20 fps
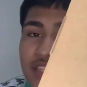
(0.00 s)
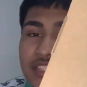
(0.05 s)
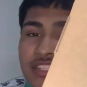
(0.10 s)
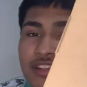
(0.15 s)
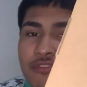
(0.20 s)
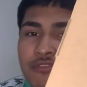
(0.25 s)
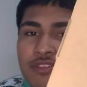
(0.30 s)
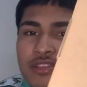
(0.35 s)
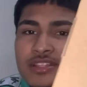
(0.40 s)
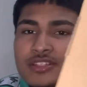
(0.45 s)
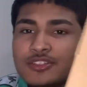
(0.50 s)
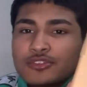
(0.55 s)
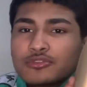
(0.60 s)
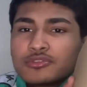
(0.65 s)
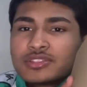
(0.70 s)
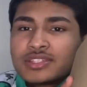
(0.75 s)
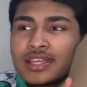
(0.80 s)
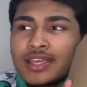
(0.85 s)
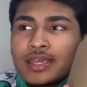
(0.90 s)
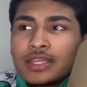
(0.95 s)
for the shoe
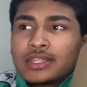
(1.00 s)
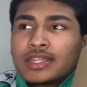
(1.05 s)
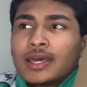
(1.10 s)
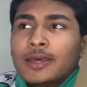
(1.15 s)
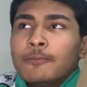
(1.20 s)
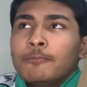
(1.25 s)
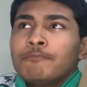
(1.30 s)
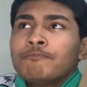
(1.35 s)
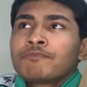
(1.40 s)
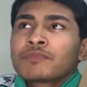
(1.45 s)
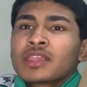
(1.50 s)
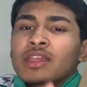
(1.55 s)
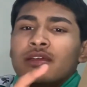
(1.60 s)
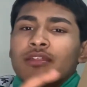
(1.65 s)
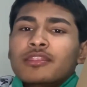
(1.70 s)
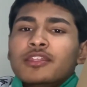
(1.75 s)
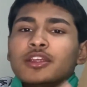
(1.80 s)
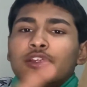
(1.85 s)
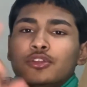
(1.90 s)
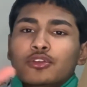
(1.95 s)
saying that
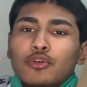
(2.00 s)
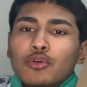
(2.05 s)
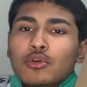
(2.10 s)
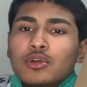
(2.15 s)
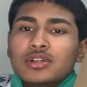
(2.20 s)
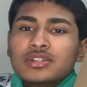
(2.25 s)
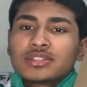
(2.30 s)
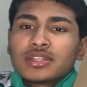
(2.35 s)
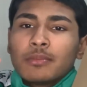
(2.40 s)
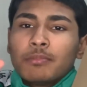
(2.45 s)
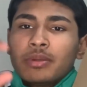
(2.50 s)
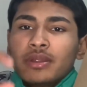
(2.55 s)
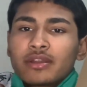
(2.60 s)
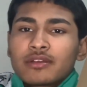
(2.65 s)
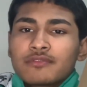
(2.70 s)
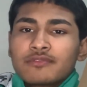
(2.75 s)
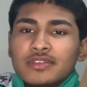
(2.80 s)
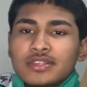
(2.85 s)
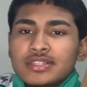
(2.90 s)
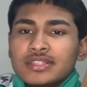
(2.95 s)
they're yours. A pair of
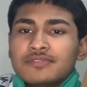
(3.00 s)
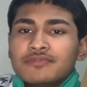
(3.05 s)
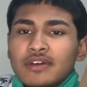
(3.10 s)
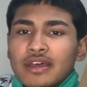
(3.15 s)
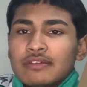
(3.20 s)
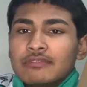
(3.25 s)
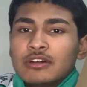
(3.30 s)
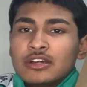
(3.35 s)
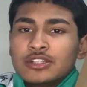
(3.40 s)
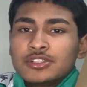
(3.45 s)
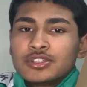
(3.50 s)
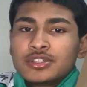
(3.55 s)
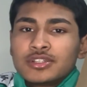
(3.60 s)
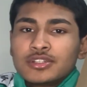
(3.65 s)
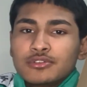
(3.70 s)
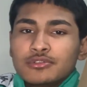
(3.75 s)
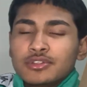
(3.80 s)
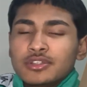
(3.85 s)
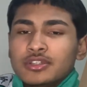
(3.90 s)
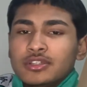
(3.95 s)
Yeezy 500s
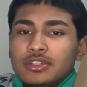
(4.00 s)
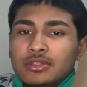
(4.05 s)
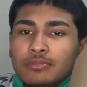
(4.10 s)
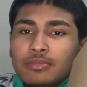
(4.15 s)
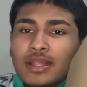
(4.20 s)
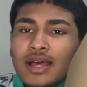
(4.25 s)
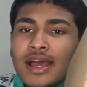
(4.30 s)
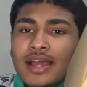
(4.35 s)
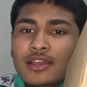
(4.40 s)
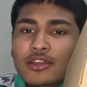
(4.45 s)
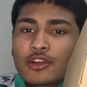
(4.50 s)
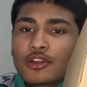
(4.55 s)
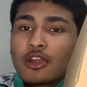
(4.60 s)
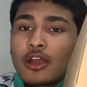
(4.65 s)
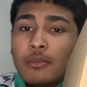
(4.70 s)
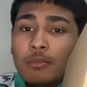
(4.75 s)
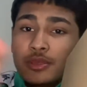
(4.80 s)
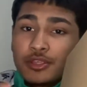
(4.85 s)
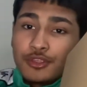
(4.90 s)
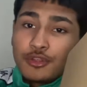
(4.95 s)
Utility Black are
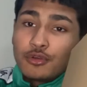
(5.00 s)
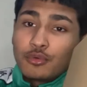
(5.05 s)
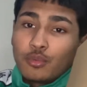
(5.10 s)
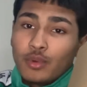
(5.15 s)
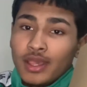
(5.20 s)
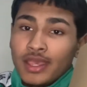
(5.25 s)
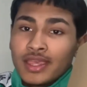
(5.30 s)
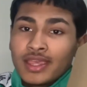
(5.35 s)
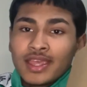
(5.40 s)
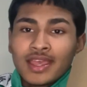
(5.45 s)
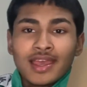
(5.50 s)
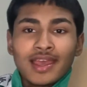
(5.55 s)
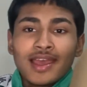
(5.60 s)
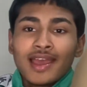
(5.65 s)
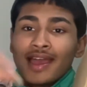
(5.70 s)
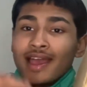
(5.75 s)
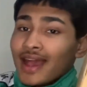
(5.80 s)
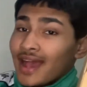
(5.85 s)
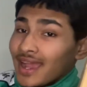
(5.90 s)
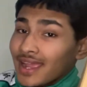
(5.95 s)
coming your way.
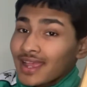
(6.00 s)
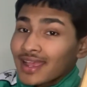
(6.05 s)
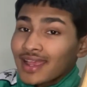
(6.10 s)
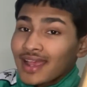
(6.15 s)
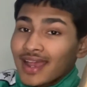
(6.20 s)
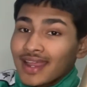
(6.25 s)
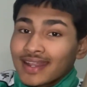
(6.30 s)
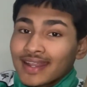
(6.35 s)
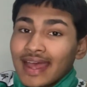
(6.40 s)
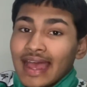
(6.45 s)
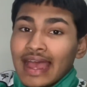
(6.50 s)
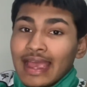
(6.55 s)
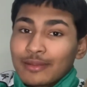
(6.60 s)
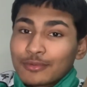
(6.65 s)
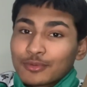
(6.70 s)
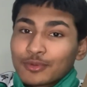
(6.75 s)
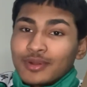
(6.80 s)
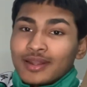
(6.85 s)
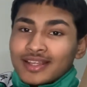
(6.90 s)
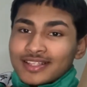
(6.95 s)
I got kind of hyped when
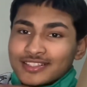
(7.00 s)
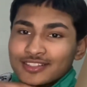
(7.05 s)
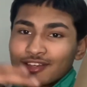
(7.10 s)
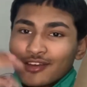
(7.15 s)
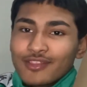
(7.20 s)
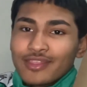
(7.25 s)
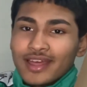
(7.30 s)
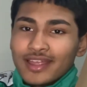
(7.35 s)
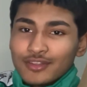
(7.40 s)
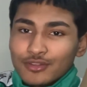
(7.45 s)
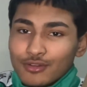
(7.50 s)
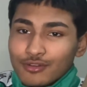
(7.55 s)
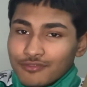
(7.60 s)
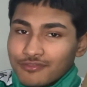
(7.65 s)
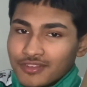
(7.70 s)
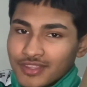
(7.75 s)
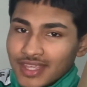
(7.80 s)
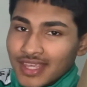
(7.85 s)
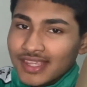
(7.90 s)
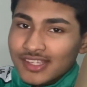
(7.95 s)
I saw that
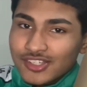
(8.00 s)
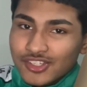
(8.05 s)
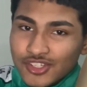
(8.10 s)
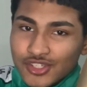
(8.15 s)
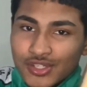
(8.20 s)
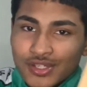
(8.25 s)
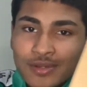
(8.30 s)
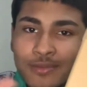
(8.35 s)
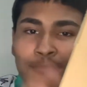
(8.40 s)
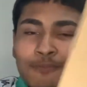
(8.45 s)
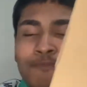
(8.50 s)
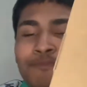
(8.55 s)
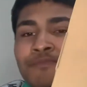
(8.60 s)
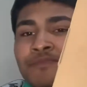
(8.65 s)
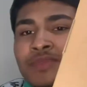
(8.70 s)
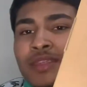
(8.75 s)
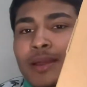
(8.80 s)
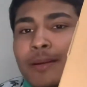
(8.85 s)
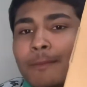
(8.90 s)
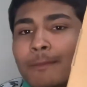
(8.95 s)
notification.
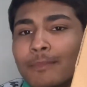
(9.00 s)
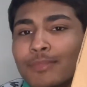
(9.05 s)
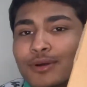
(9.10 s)
But